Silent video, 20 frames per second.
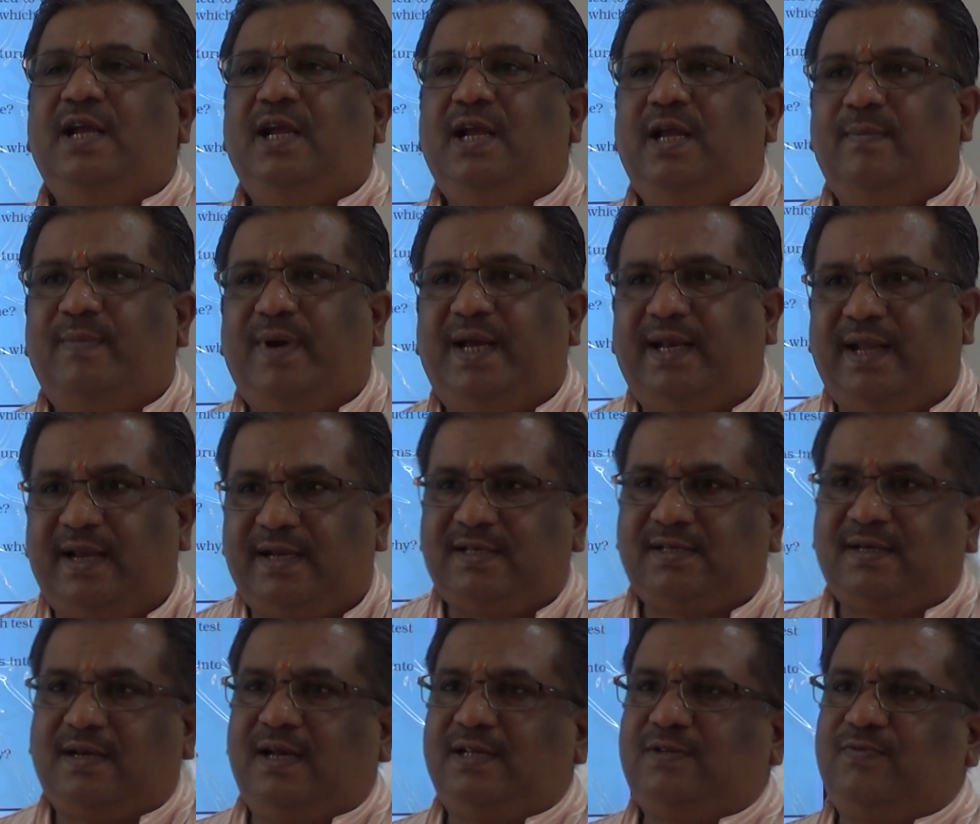In my
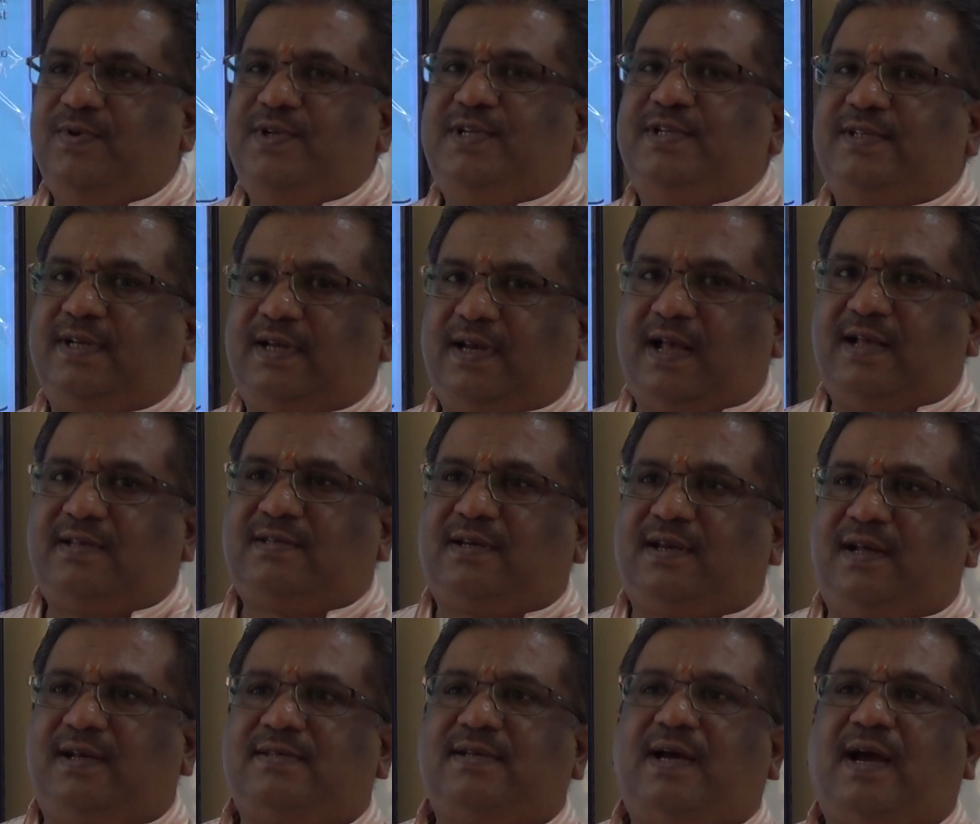next class, which is the last
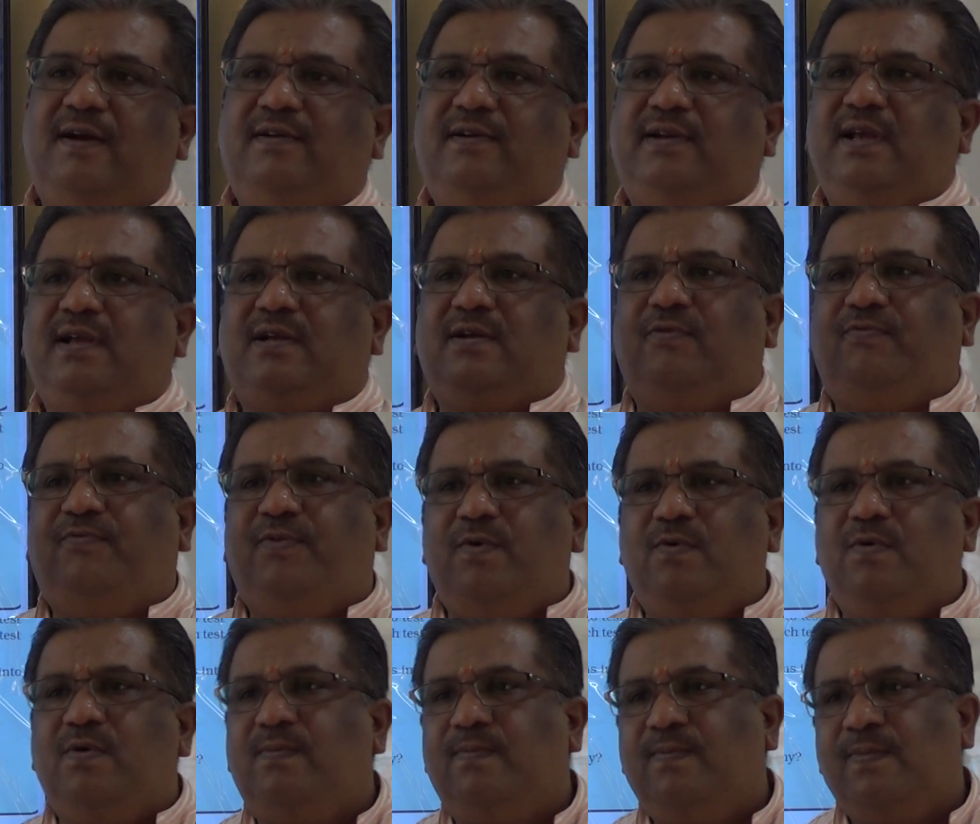class, I'll take a
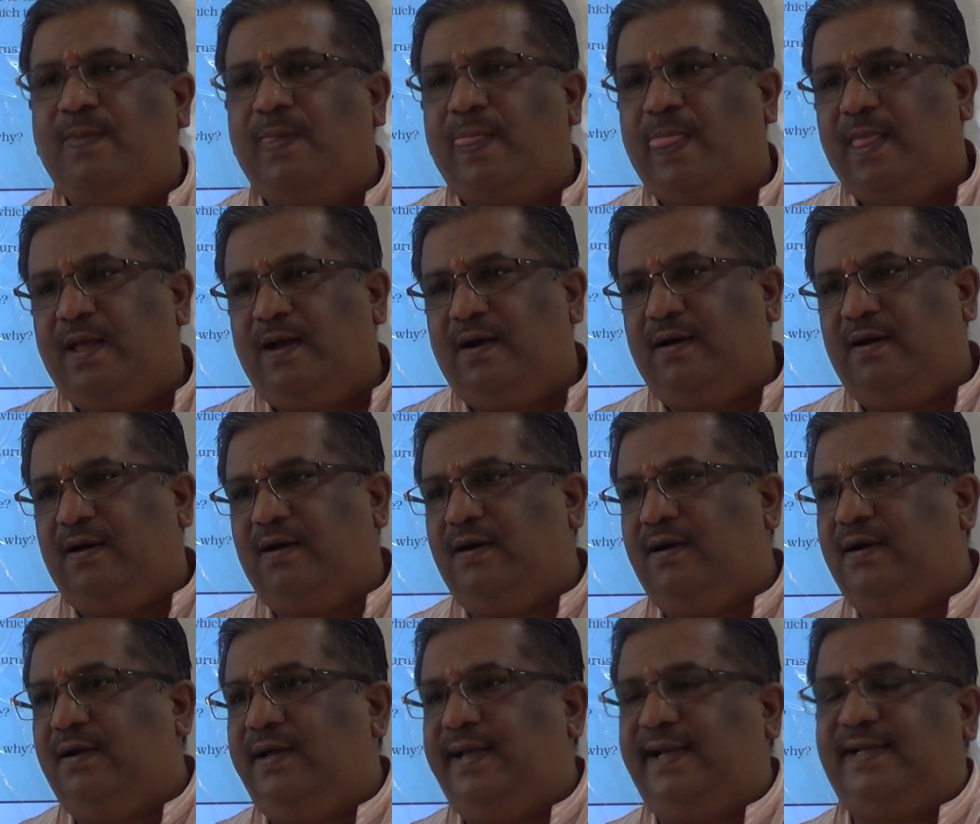few
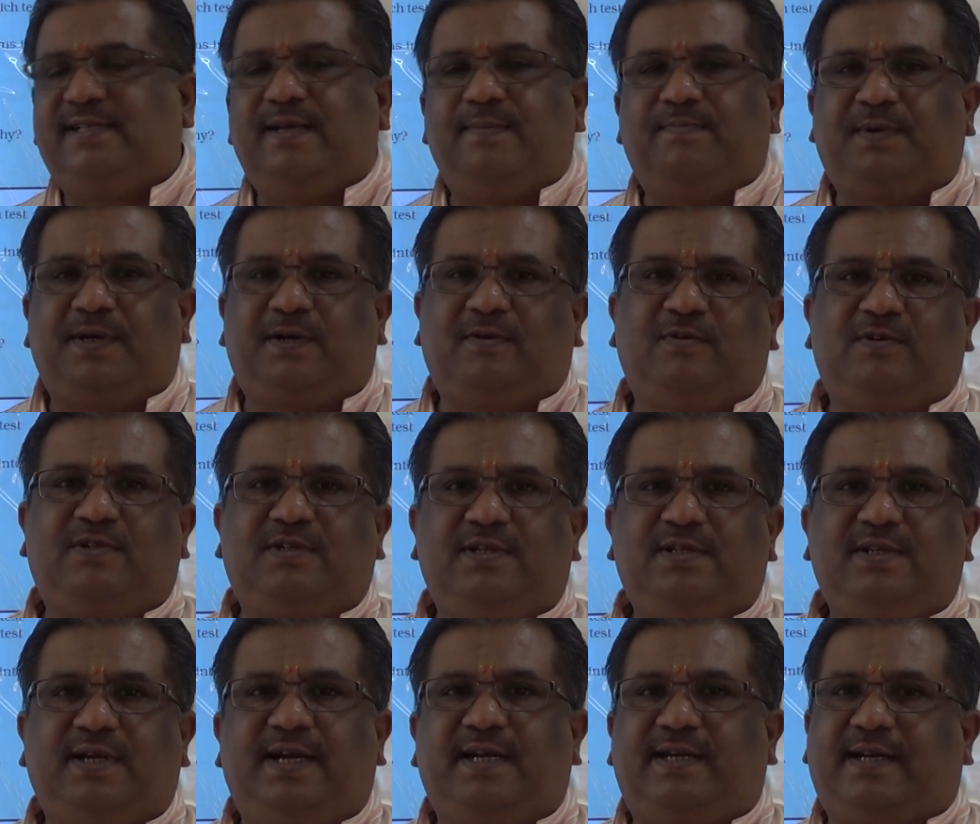exemplar
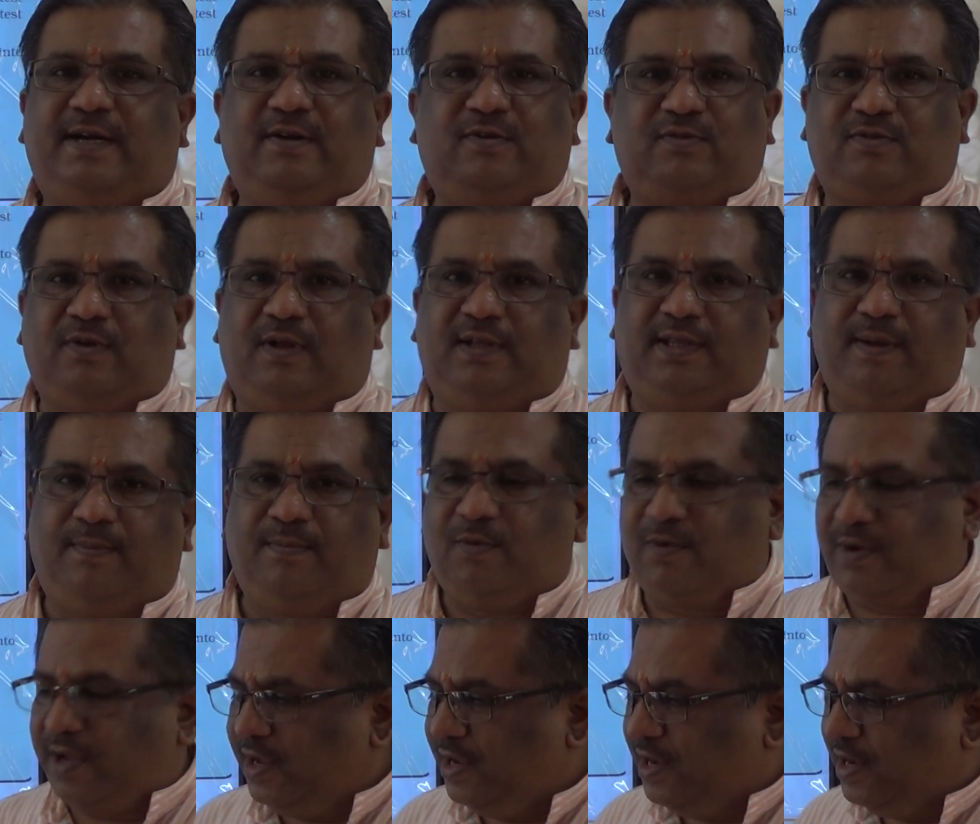questions and try to solve them.
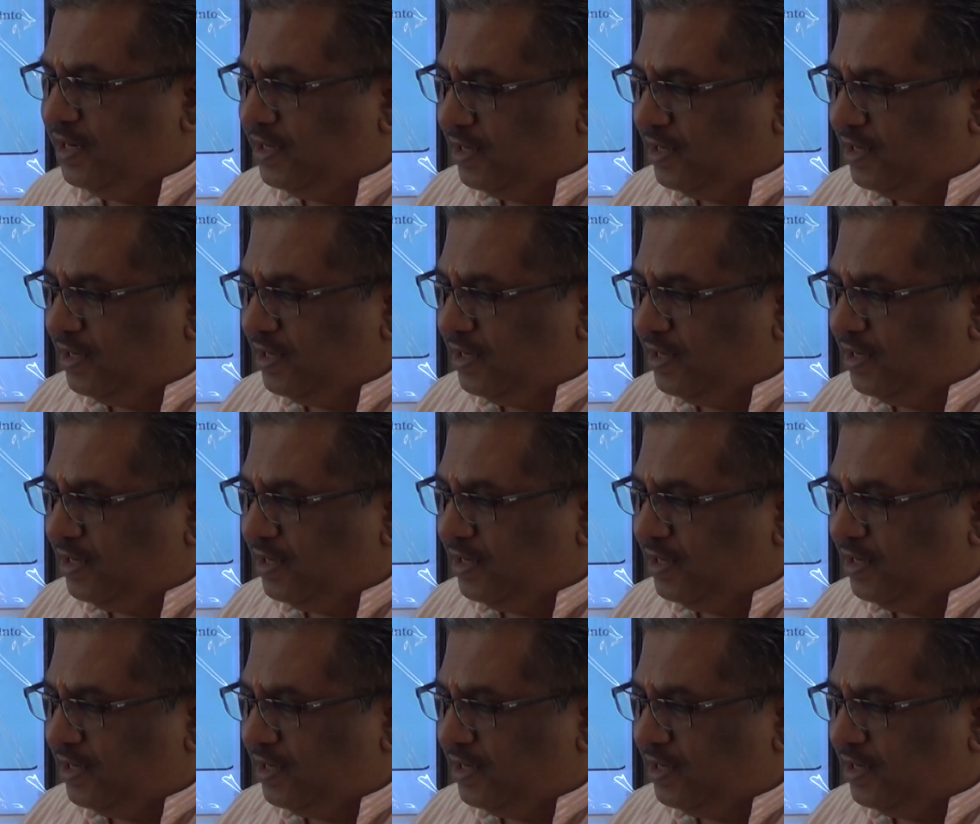Okay.